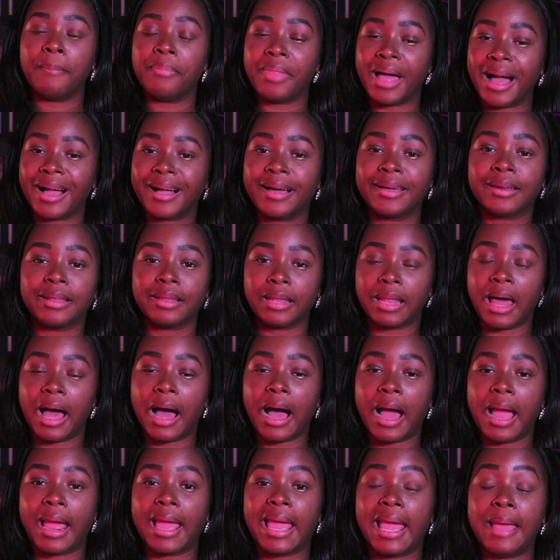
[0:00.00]
not gonna
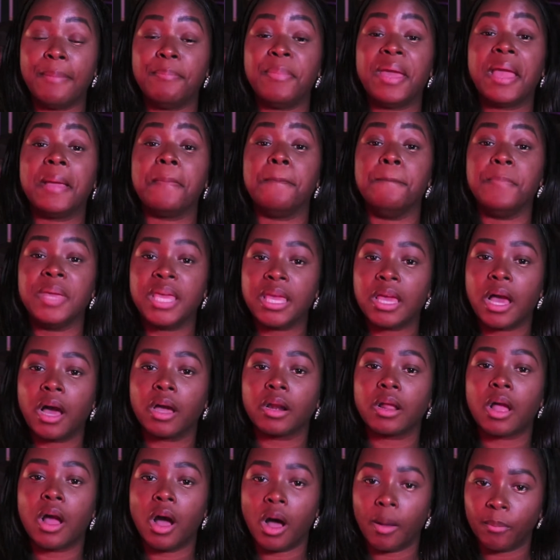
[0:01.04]
lie, it made me
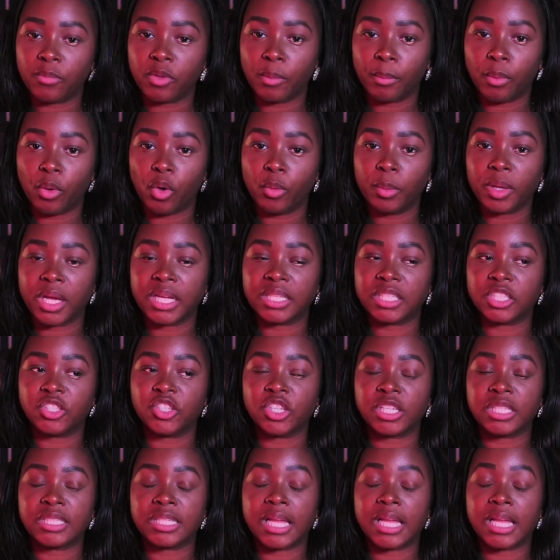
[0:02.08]
uncomfortable because it's just